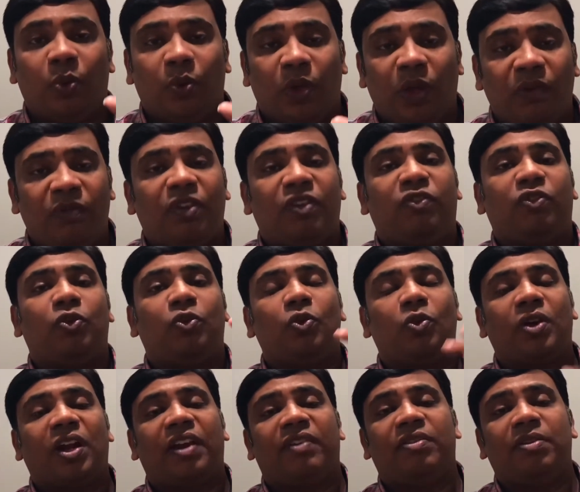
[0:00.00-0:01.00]
even if you
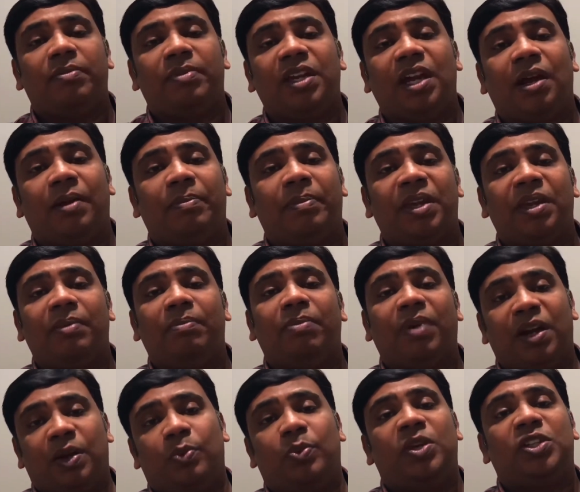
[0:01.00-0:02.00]
don't have the BRP,
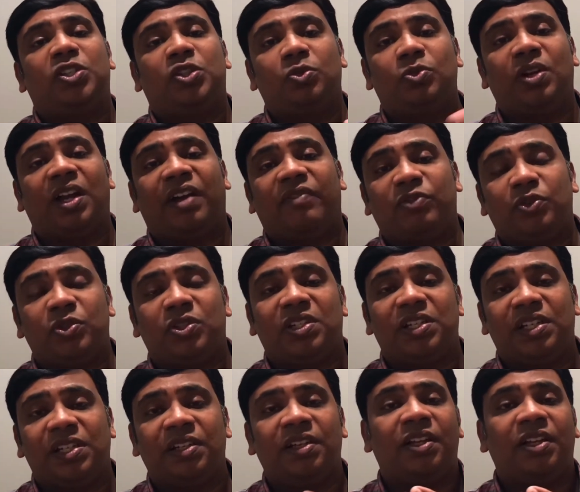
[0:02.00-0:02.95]
by which you will have to still